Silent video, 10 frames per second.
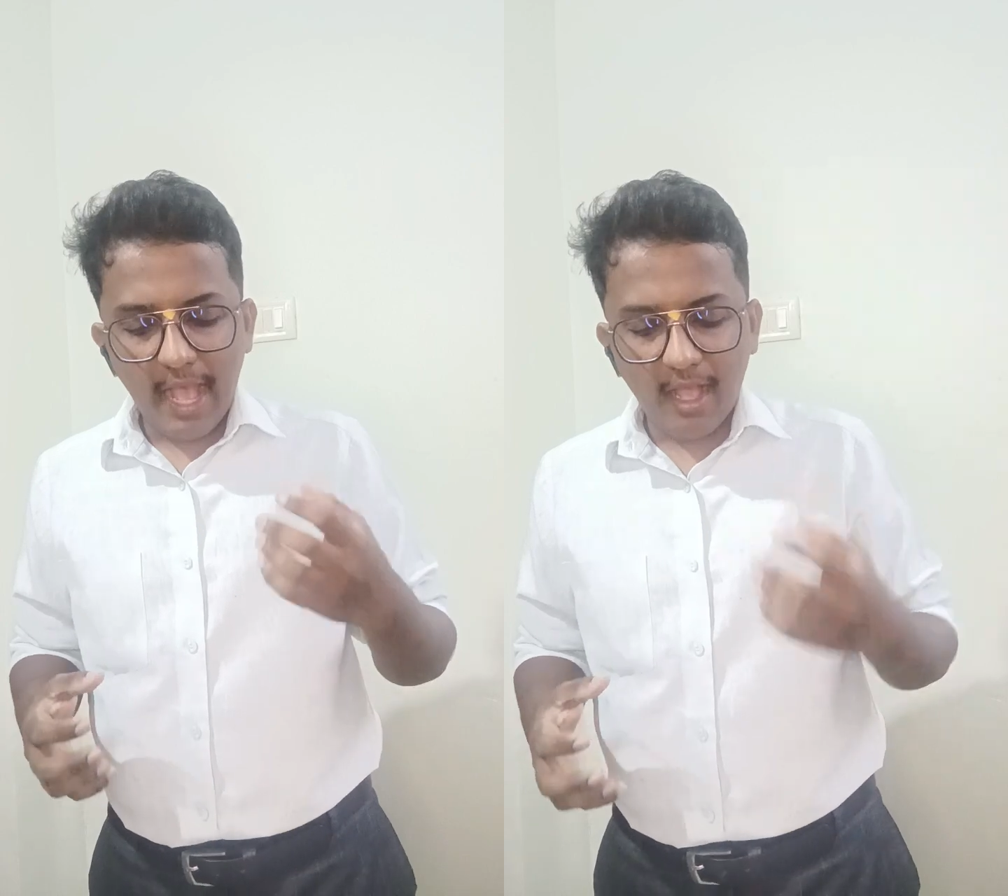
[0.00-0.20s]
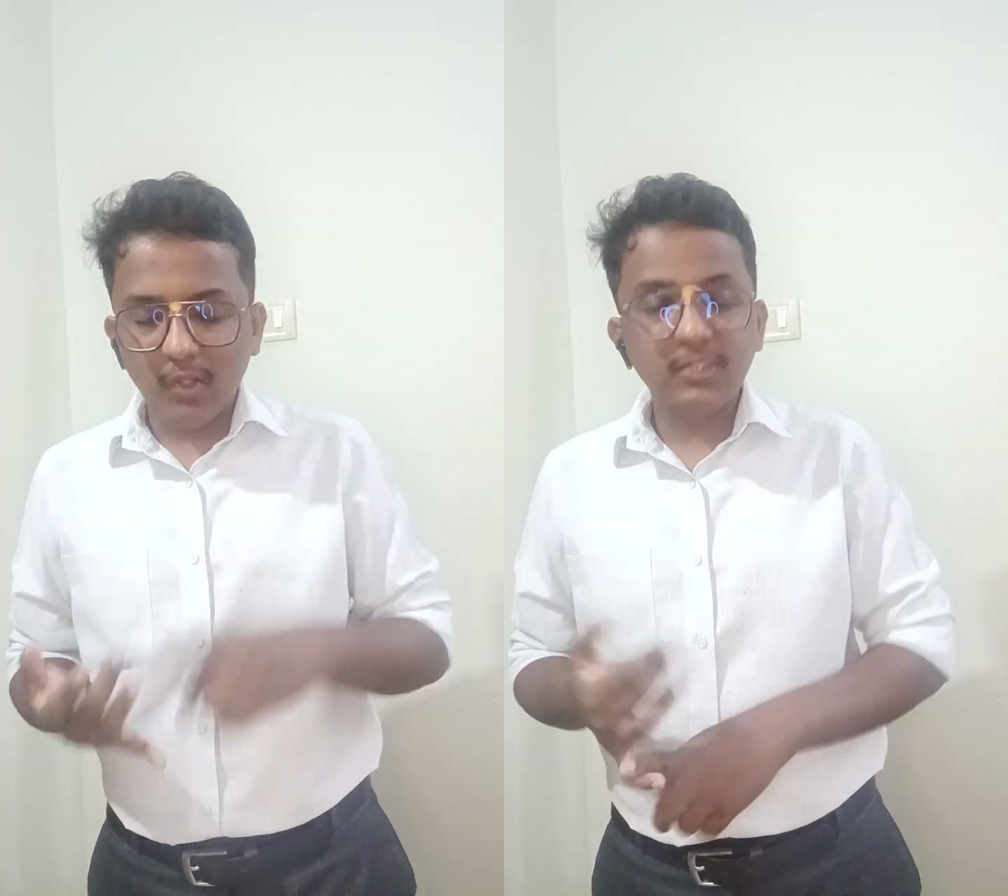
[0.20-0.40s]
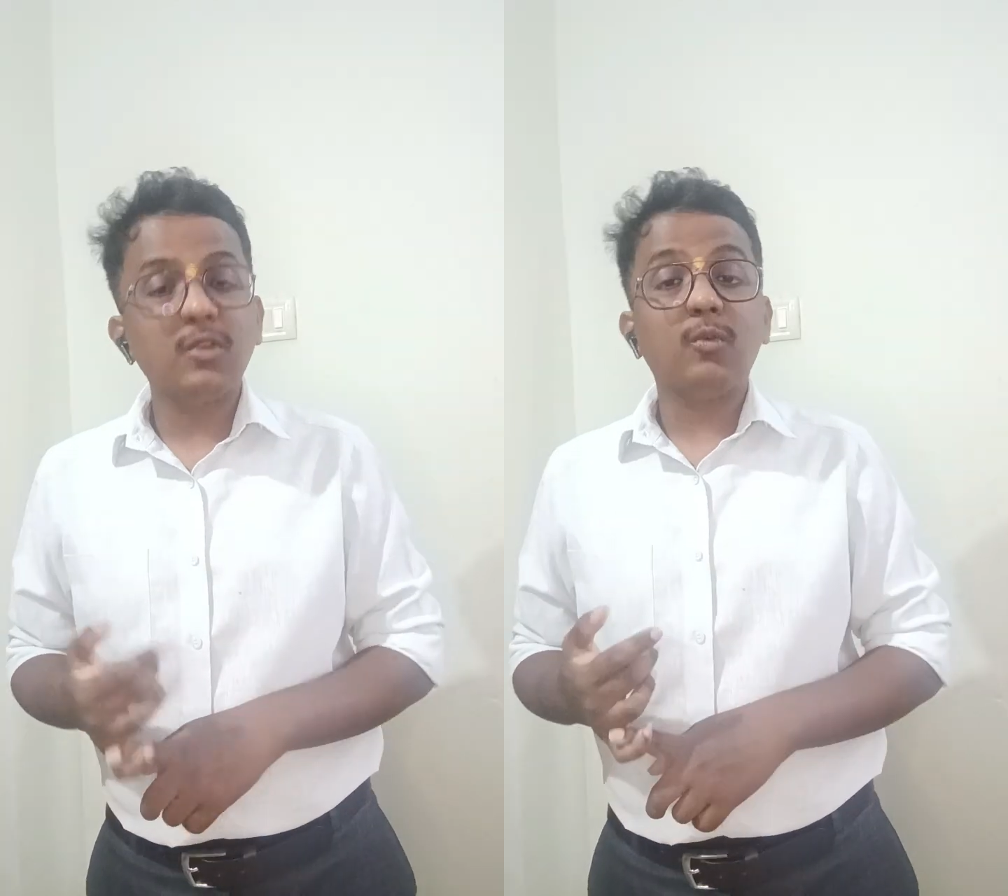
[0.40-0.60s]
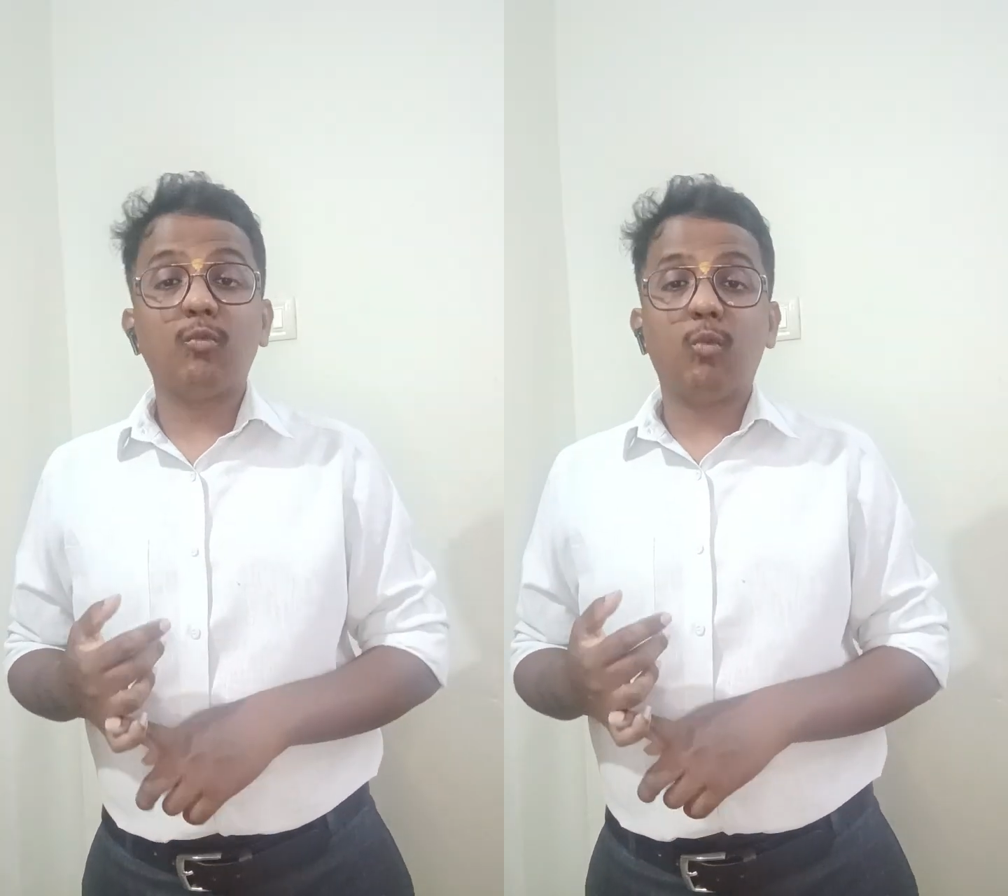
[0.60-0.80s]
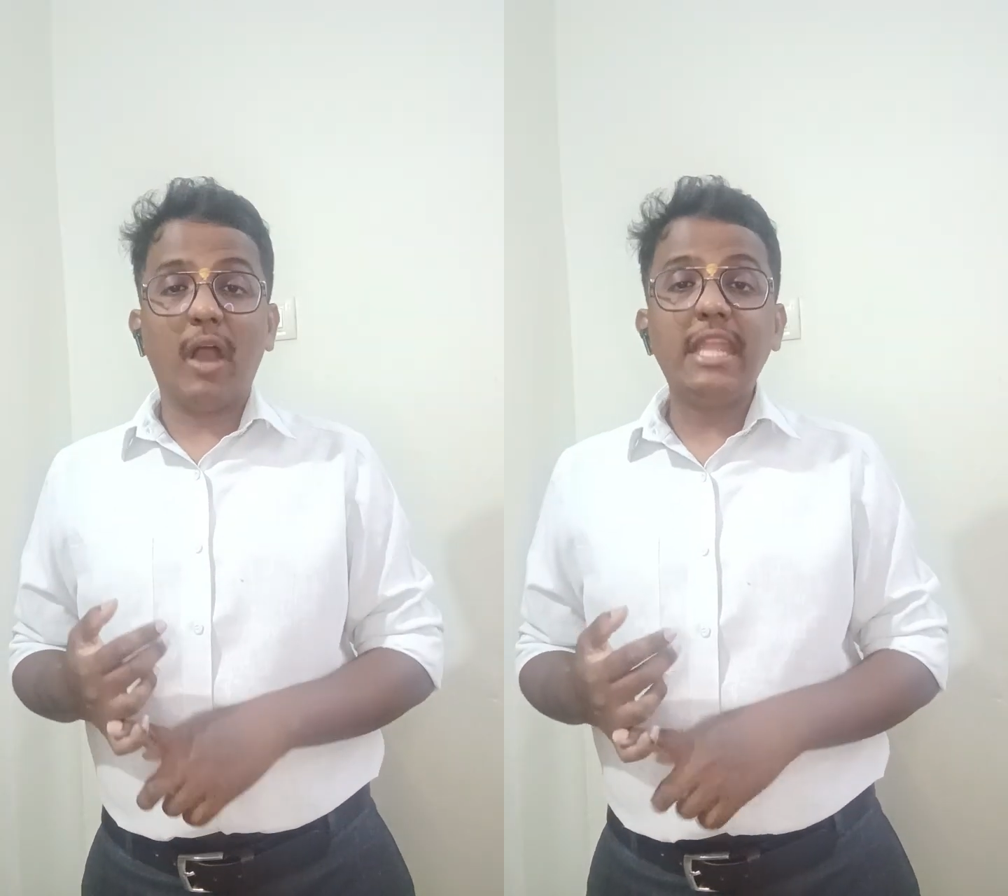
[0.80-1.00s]
And also
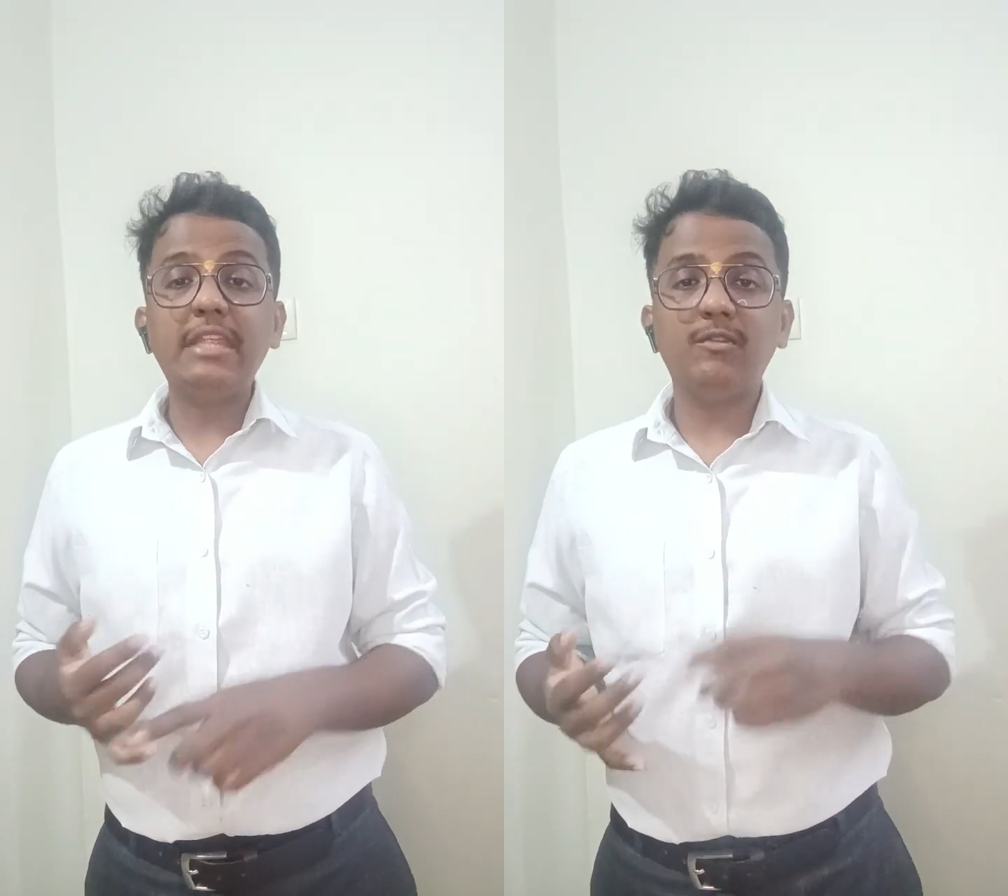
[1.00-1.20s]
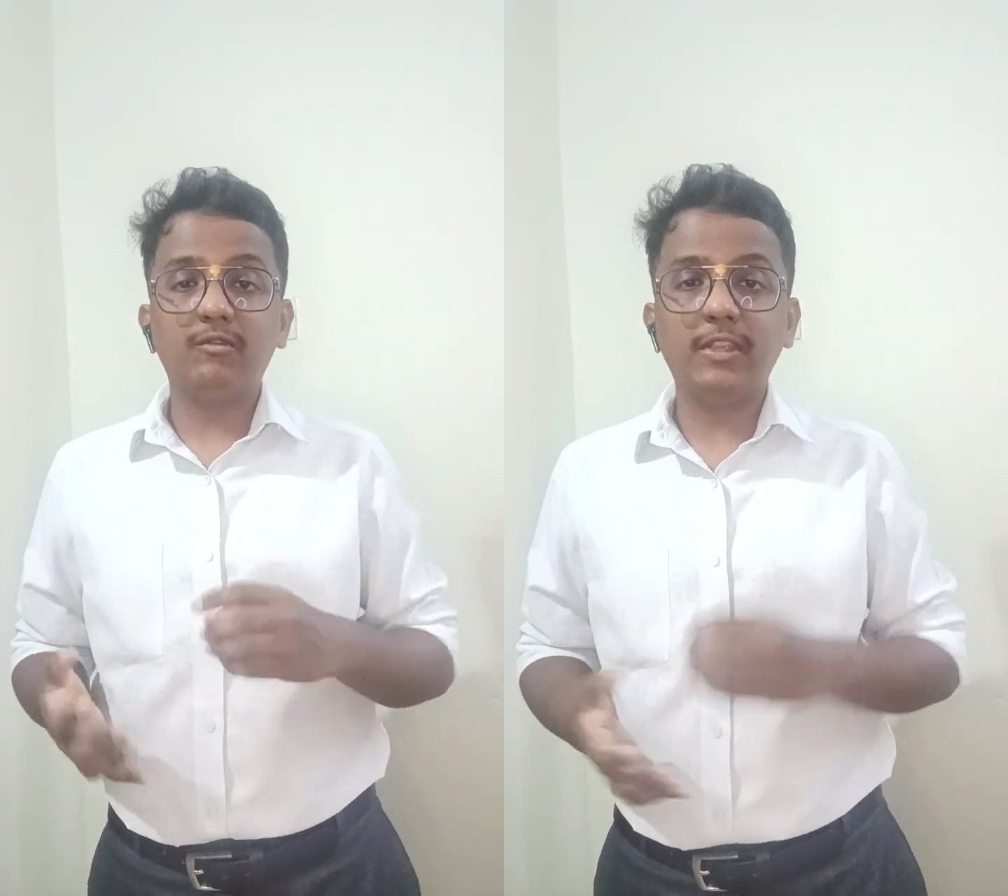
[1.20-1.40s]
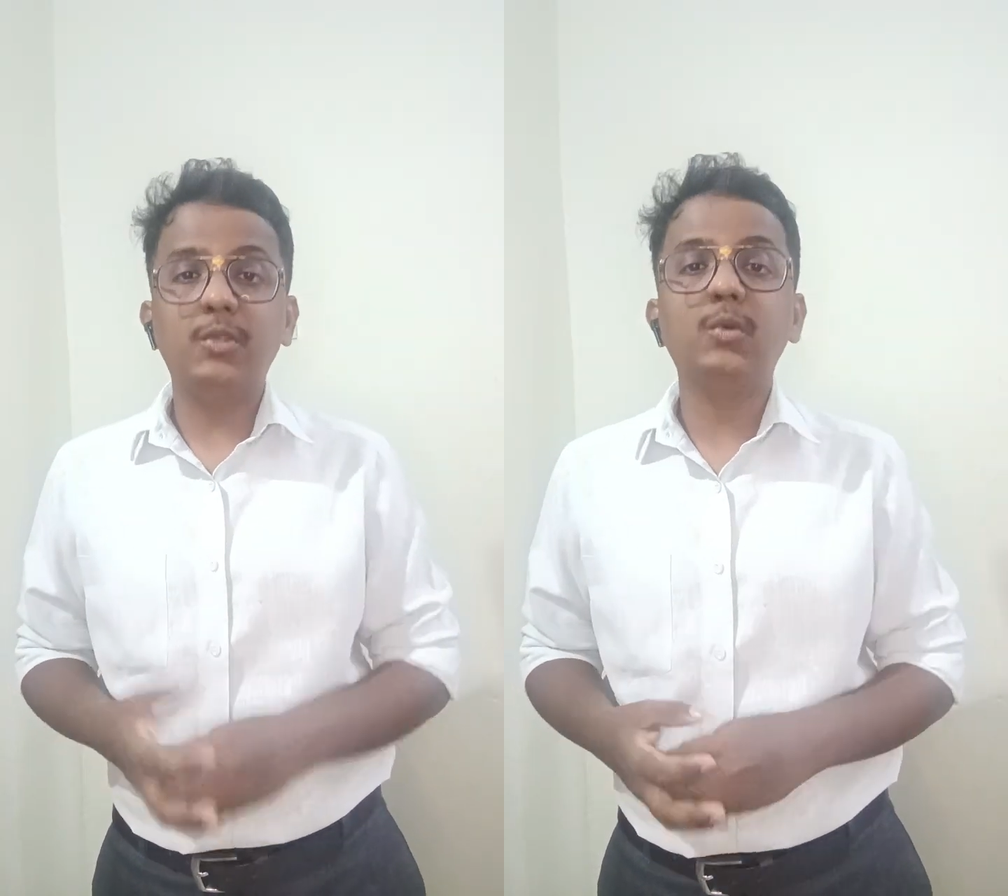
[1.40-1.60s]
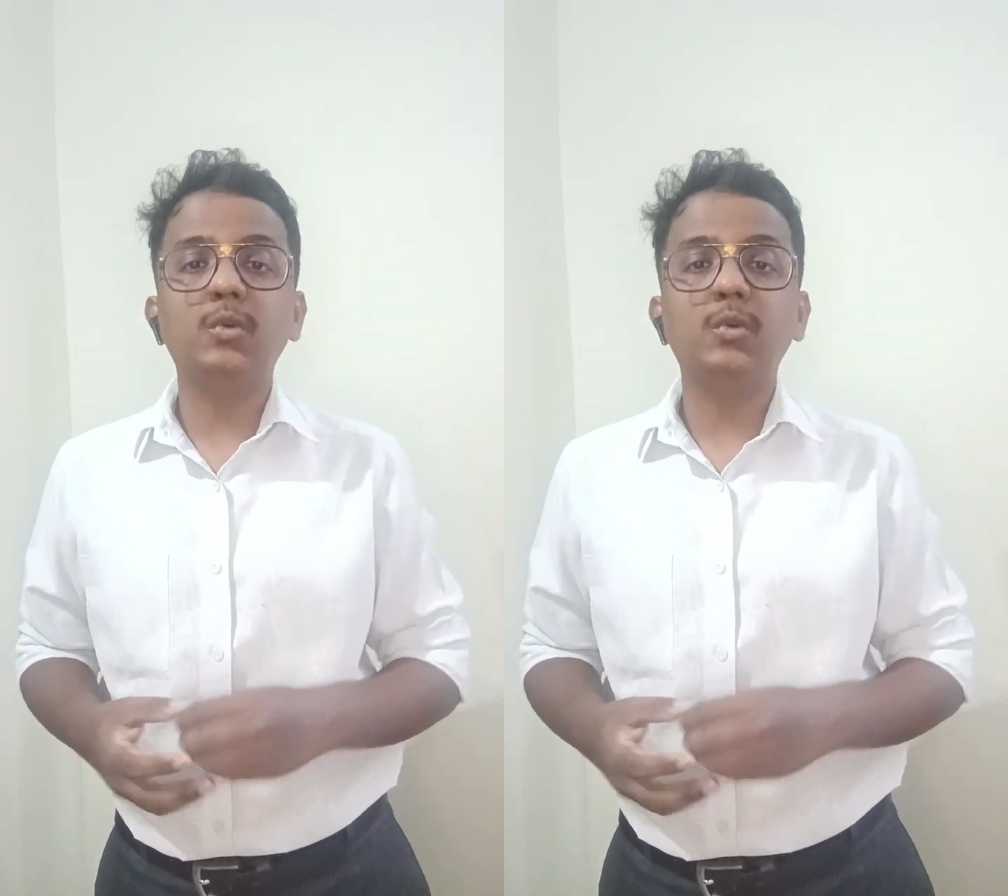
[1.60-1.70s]
why we do,